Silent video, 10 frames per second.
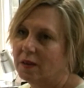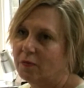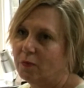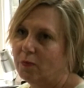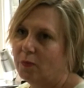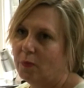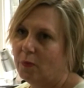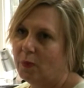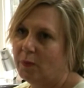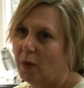if
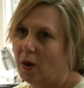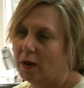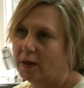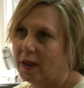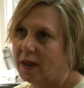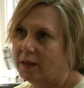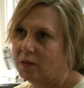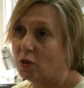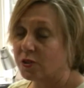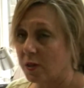we buy
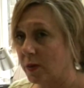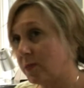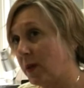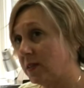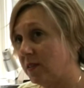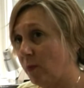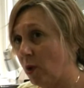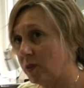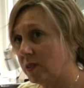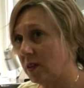a not so expensive
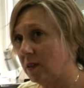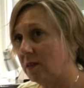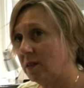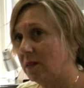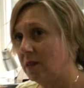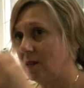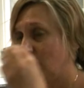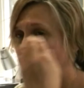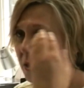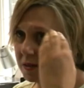monitor,
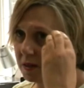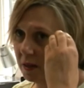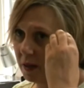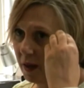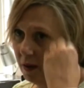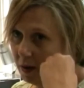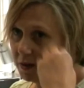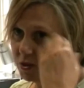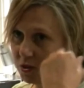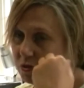we're asking our
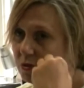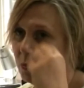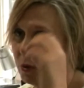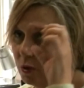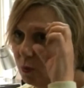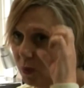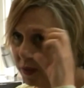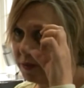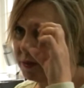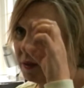eyes to do the work
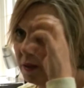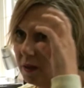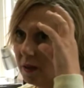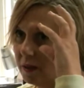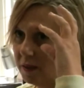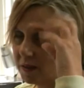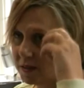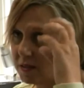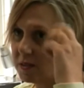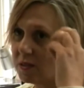with the
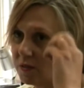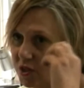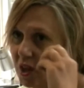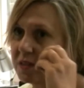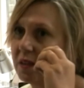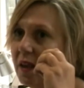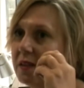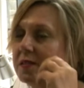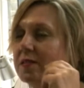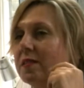assistance of shutter
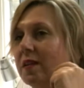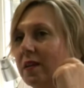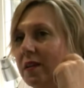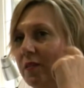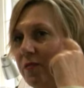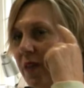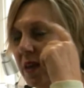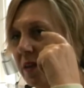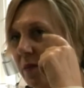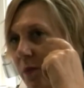glasses.
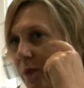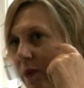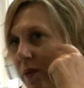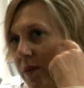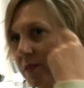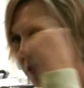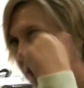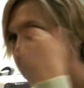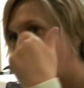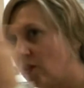So
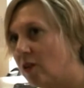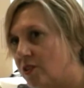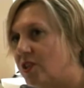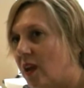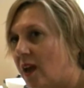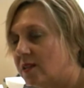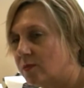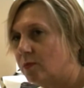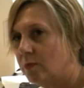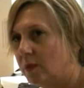the technology
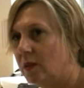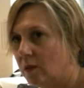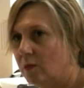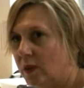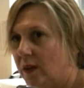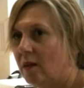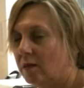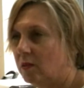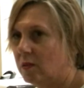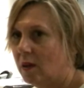has, you know,
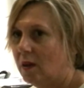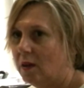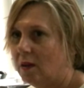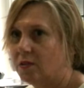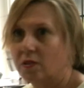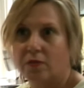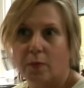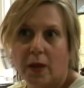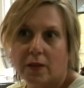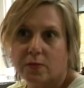I don't know
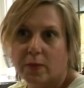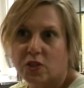if I'm allowed to